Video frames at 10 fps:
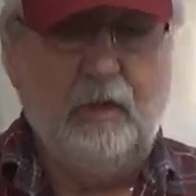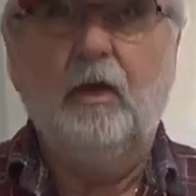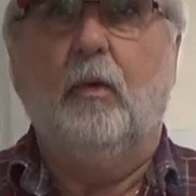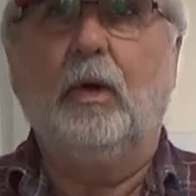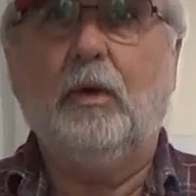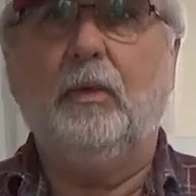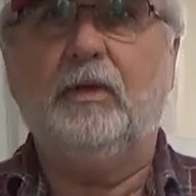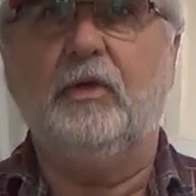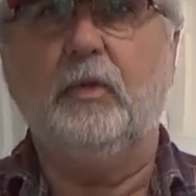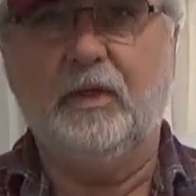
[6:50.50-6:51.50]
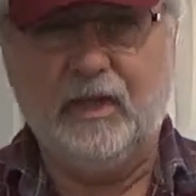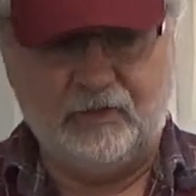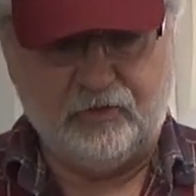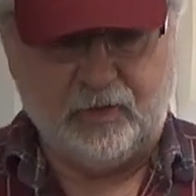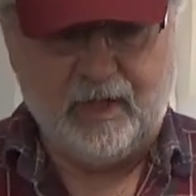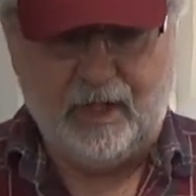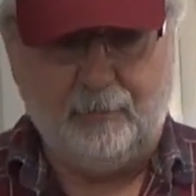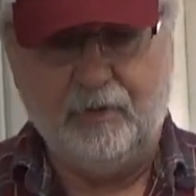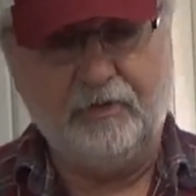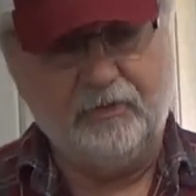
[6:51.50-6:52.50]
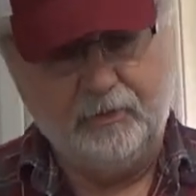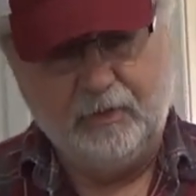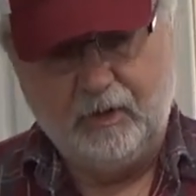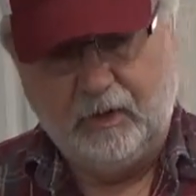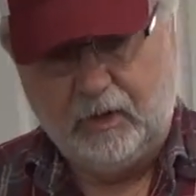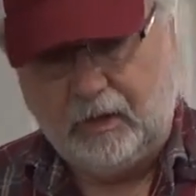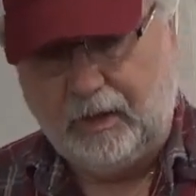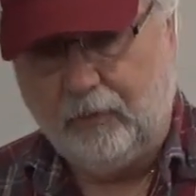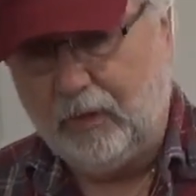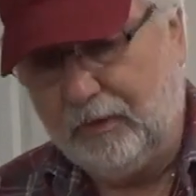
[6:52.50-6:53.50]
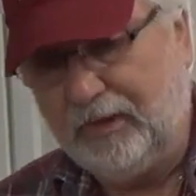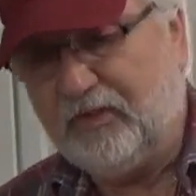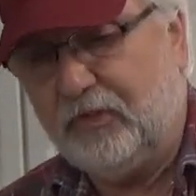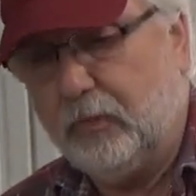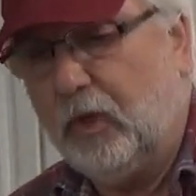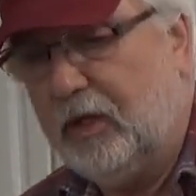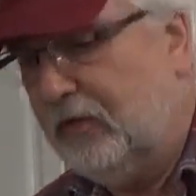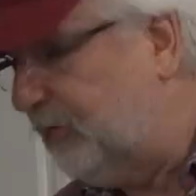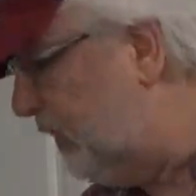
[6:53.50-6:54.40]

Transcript: what can we do with extra cabbage? All right, well, this is one of the few